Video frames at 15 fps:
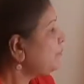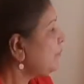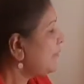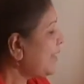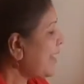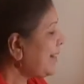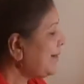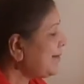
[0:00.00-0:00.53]

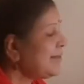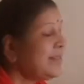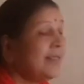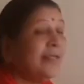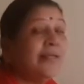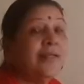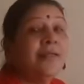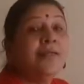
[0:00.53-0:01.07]
That is
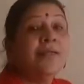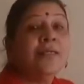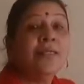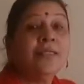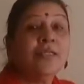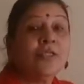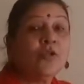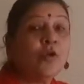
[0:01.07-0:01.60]

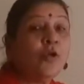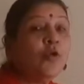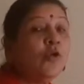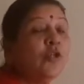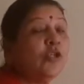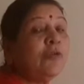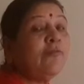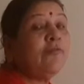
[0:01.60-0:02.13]
the
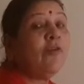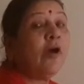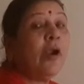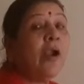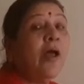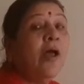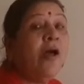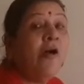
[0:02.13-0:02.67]
solution
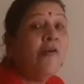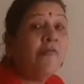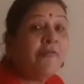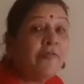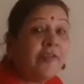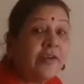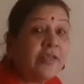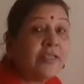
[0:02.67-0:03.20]
for
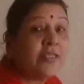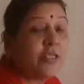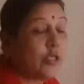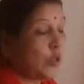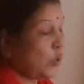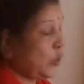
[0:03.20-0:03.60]
first